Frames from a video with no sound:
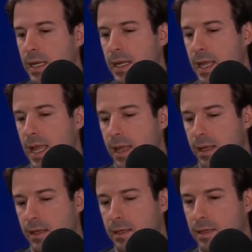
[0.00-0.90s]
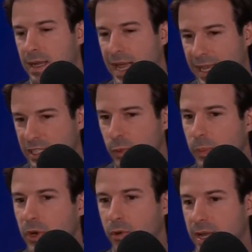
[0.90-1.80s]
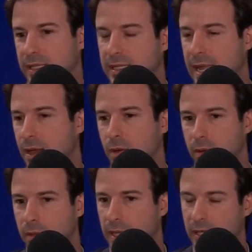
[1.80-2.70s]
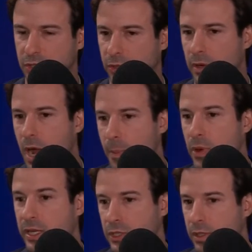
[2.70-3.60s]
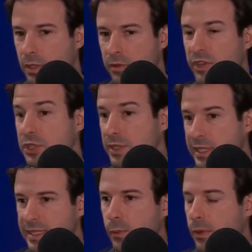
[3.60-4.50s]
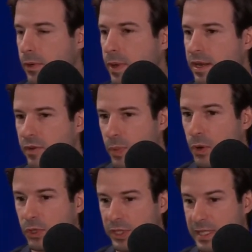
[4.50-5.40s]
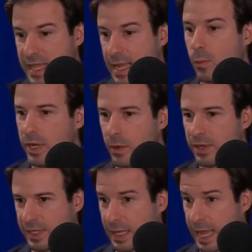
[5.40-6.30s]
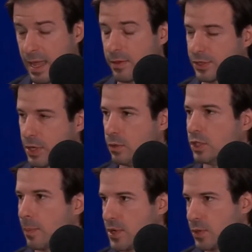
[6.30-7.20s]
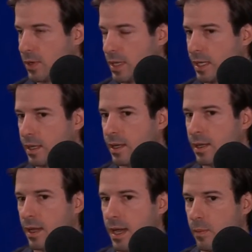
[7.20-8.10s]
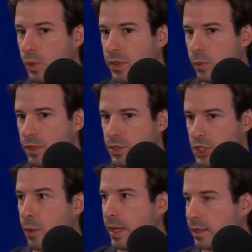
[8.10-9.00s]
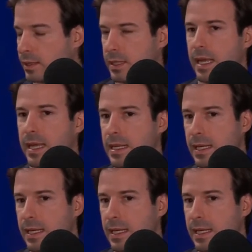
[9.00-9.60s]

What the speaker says: And as we progressed down like certain operational efficiencies that we were creating for brokerages, then we noticed that like, hey, there's a huge opportunity with showings. And